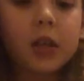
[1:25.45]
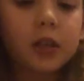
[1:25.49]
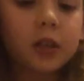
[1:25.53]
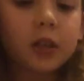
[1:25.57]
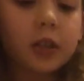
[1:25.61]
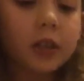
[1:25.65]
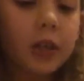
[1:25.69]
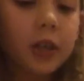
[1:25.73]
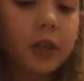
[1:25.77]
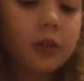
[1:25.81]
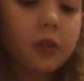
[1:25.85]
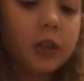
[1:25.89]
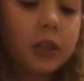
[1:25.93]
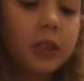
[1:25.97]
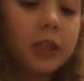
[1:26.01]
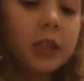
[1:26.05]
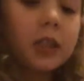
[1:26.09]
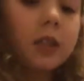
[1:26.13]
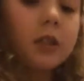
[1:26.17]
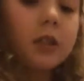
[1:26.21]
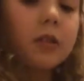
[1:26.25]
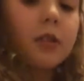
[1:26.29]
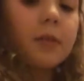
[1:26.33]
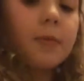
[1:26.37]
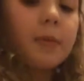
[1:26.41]
So
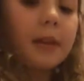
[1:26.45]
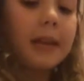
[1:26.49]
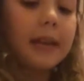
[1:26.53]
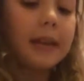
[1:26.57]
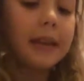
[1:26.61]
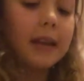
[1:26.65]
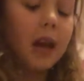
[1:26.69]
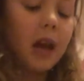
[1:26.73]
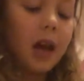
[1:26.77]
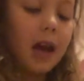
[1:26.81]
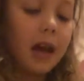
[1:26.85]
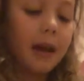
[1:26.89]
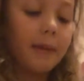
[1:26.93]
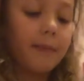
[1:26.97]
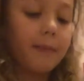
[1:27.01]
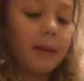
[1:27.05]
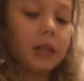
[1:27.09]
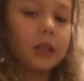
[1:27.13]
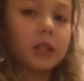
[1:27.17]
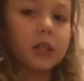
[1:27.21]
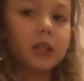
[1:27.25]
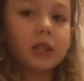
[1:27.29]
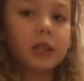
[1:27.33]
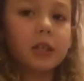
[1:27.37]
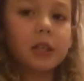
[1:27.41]
she's going to be in her
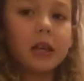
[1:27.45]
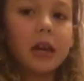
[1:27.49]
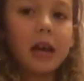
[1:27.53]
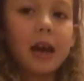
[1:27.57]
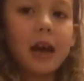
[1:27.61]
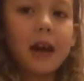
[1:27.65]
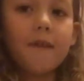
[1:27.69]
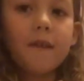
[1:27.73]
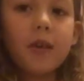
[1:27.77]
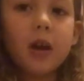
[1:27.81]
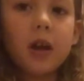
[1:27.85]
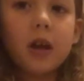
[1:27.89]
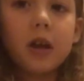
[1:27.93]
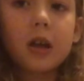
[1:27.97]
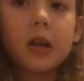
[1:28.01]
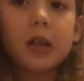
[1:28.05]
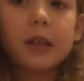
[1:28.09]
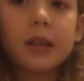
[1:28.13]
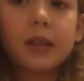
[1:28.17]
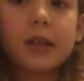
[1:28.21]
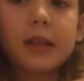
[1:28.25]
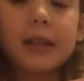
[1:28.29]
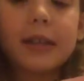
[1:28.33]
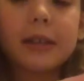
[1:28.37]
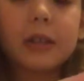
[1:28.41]
handbag, she's going to have
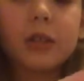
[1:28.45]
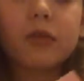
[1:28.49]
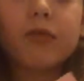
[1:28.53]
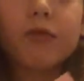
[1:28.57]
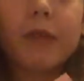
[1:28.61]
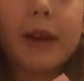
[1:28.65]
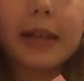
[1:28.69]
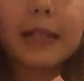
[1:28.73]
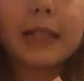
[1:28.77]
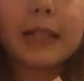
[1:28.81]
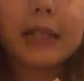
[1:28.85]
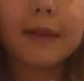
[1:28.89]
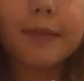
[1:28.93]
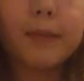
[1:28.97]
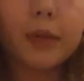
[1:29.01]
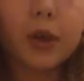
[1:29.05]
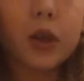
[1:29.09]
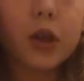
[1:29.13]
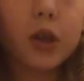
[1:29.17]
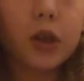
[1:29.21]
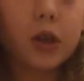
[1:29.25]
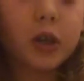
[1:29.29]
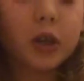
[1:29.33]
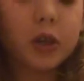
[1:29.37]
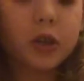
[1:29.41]
the little writing
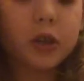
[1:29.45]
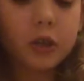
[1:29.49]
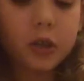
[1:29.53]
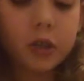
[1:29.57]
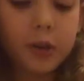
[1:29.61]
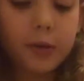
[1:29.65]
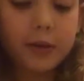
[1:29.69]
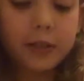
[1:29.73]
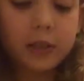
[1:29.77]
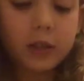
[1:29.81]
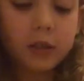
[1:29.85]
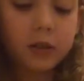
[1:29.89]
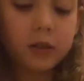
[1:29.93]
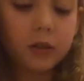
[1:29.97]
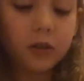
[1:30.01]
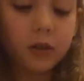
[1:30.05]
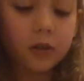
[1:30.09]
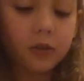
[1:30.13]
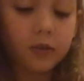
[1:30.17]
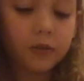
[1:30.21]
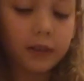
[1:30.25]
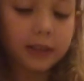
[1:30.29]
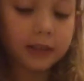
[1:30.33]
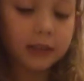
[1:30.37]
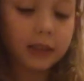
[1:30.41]
book, so it's got
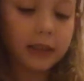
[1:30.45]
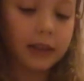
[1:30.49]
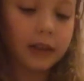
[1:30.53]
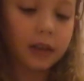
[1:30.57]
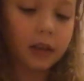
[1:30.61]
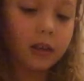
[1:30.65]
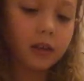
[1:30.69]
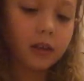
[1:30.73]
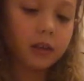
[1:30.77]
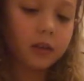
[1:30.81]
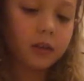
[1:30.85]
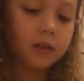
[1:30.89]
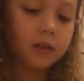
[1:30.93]
things like